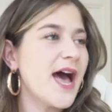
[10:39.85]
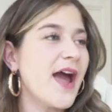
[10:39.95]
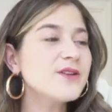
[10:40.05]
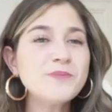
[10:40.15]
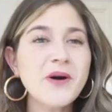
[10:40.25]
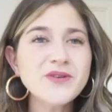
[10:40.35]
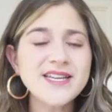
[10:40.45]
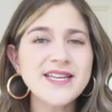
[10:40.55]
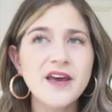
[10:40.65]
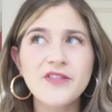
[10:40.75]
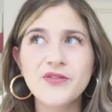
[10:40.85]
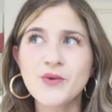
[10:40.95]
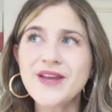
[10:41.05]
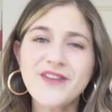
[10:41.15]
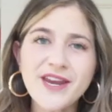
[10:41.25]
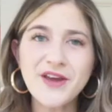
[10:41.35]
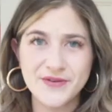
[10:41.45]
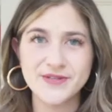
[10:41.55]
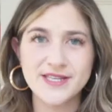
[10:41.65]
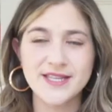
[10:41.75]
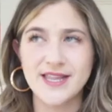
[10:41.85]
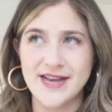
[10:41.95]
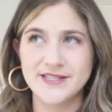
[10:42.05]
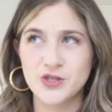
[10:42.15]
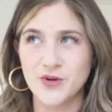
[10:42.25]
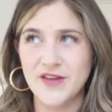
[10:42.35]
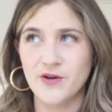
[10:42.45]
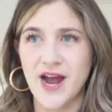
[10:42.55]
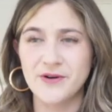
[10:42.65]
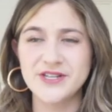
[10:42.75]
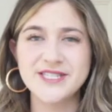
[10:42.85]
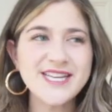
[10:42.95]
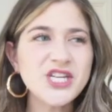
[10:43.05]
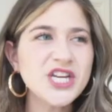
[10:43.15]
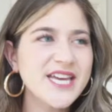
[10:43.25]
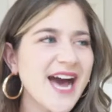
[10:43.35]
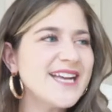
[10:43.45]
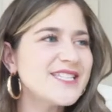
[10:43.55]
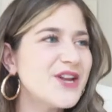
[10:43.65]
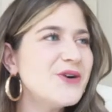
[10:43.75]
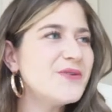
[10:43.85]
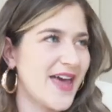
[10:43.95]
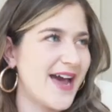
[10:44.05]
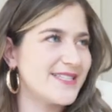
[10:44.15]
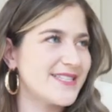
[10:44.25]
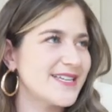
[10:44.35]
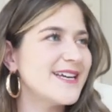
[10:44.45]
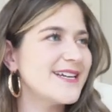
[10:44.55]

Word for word: I also posted 3 videos in the last 24 hours. Did you guys know that?